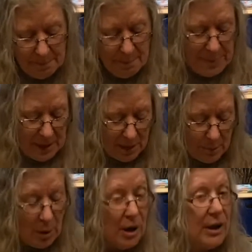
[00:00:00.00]
big
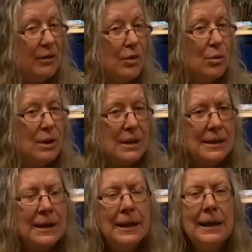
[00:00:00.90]
part of yours
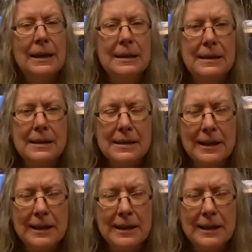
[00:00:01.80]
is